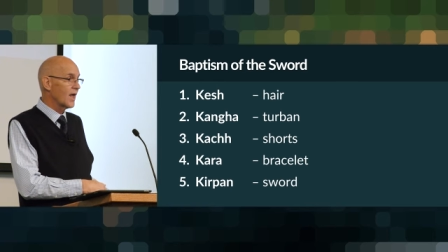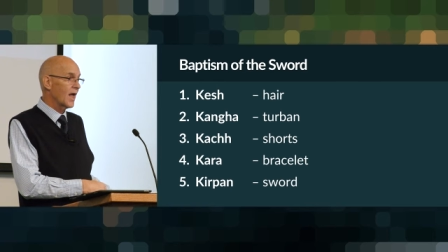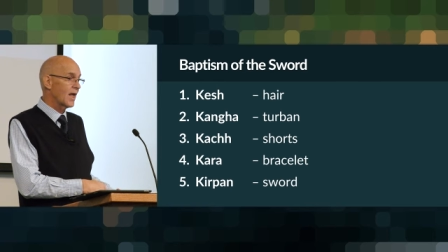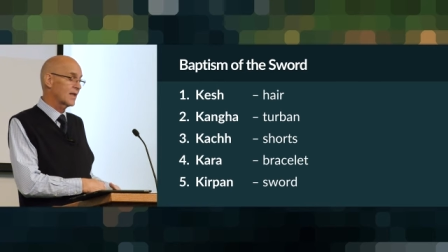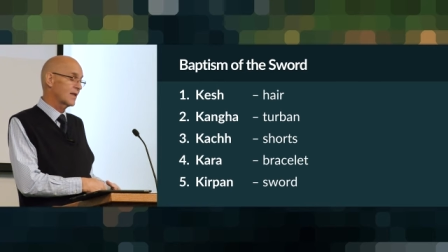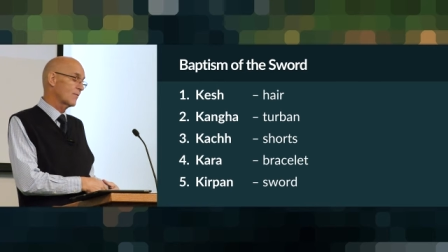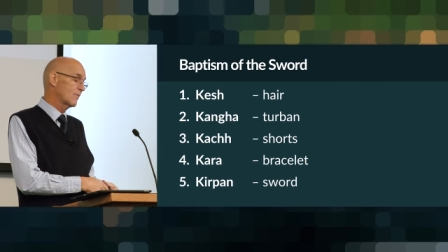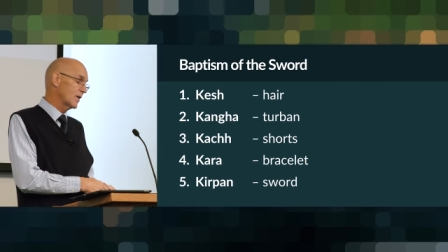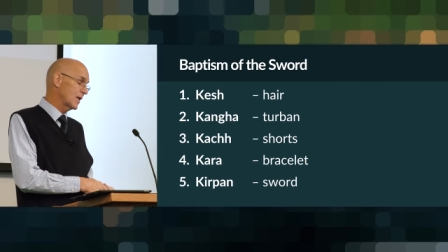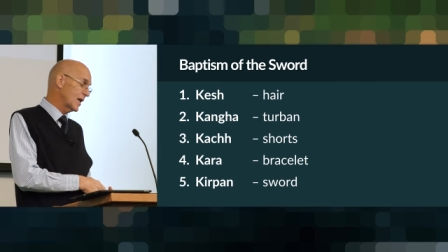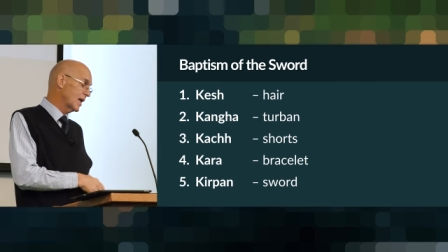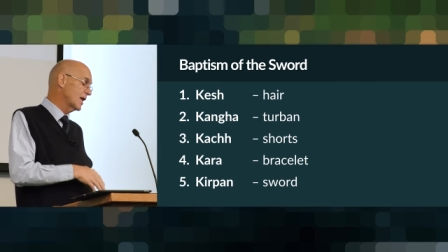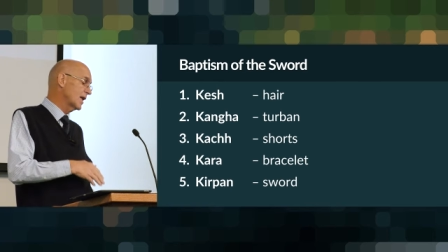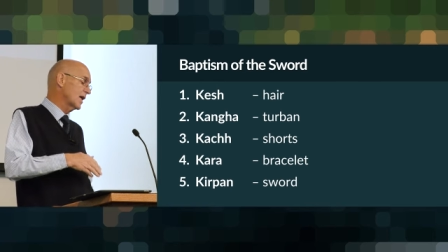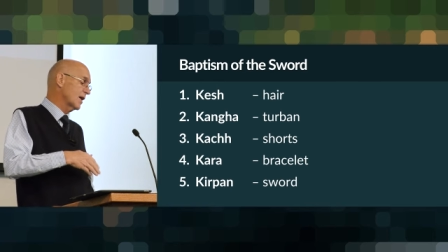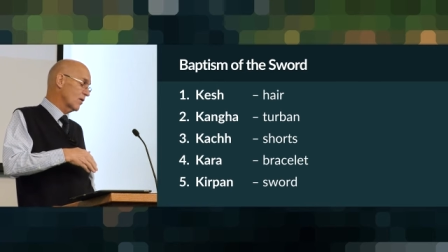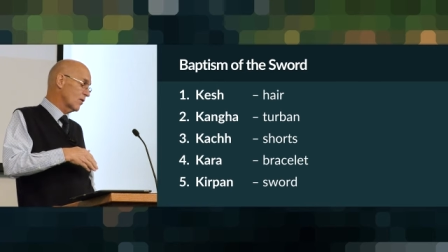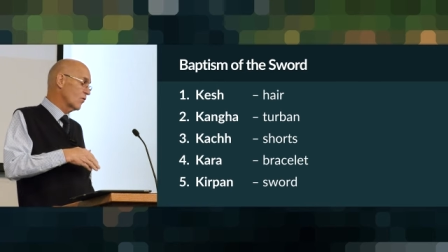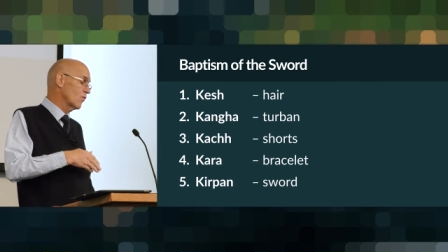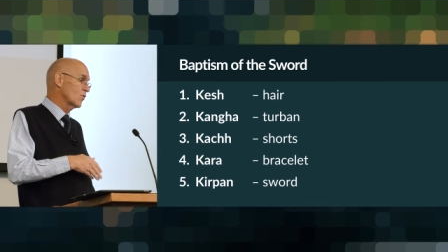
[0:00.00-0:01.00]
At the
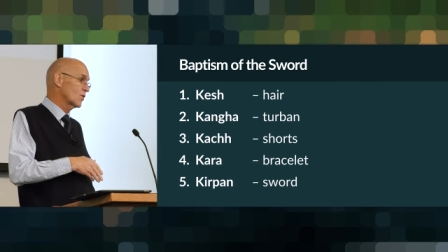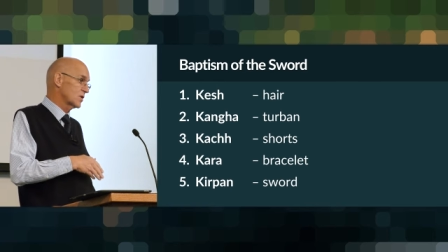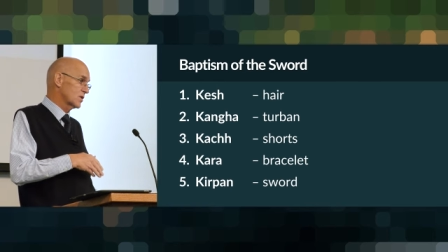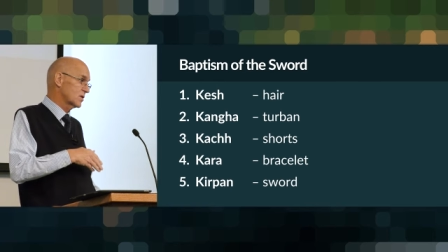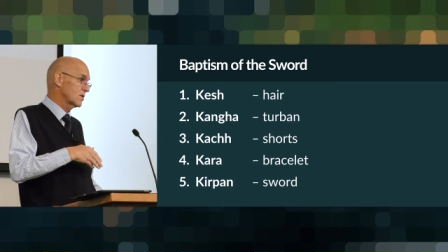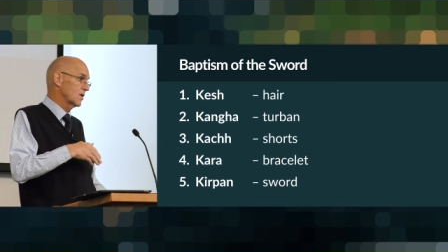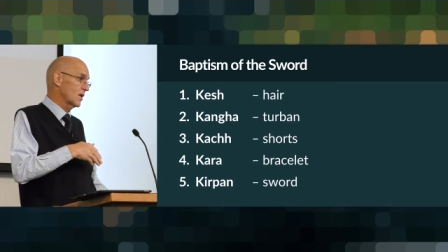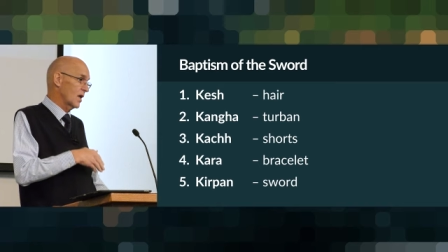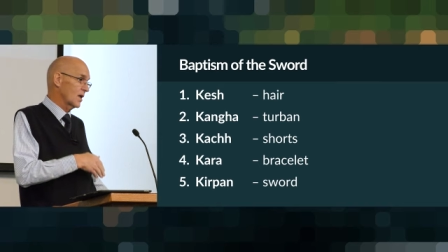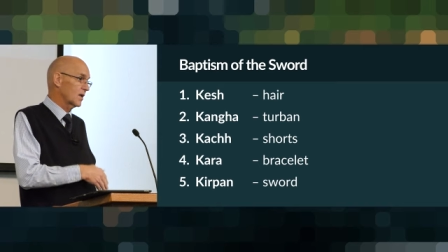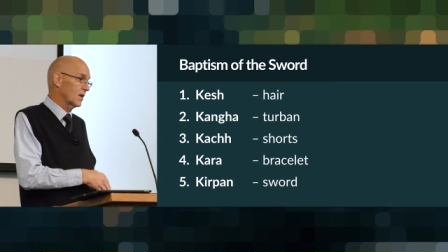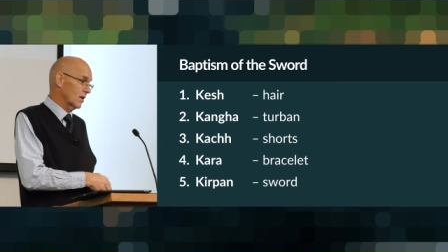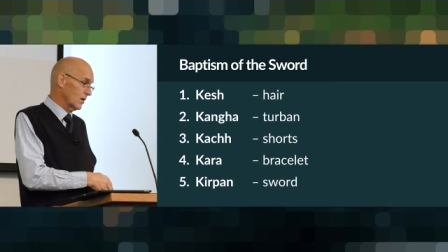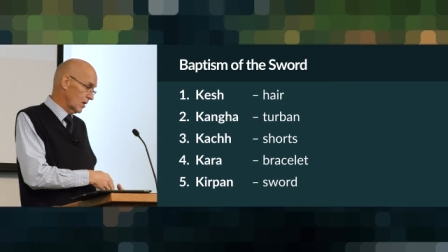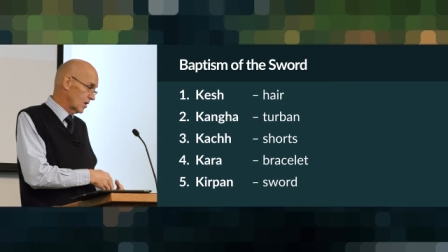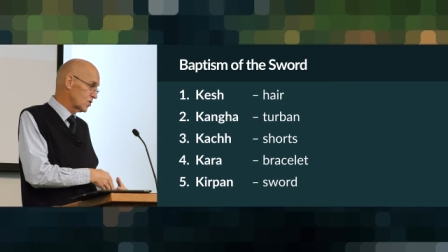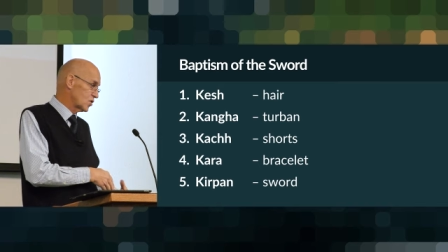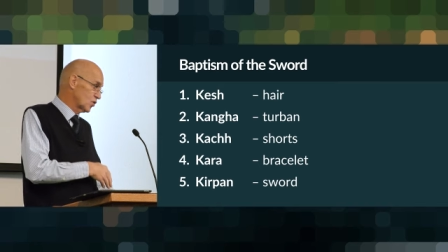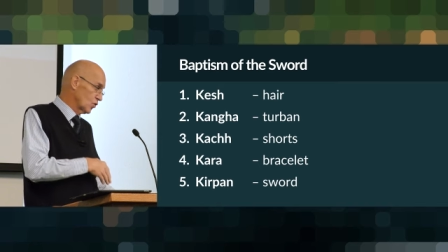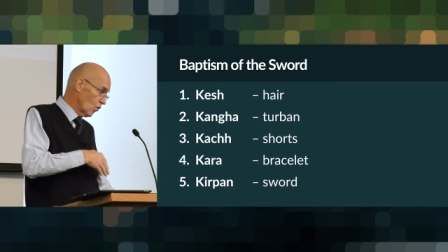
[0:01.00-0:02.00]
beginning, it was like
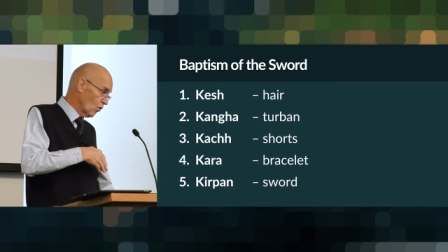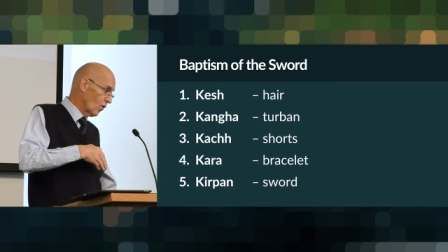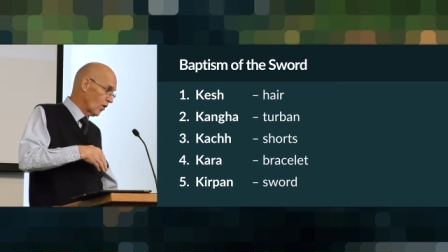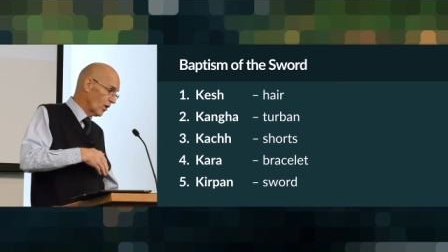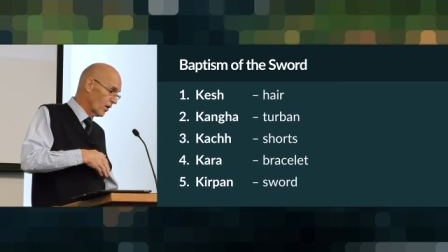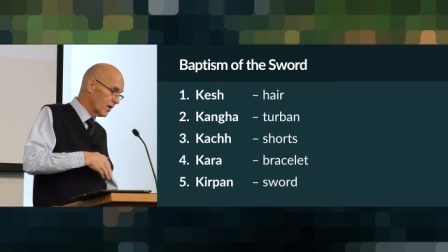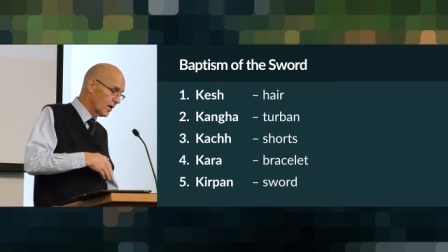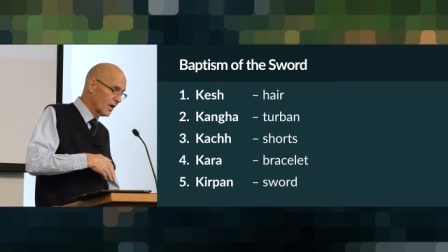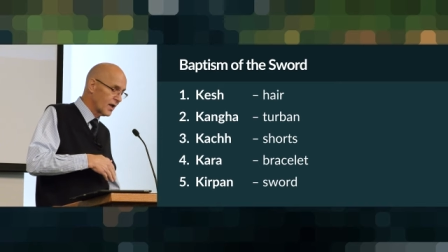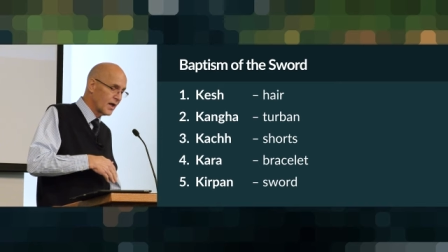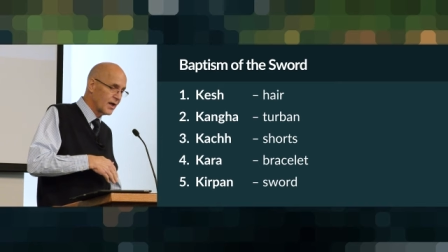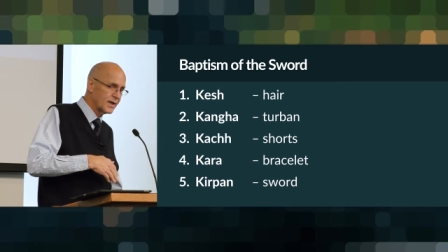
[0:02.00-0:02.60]
a sword.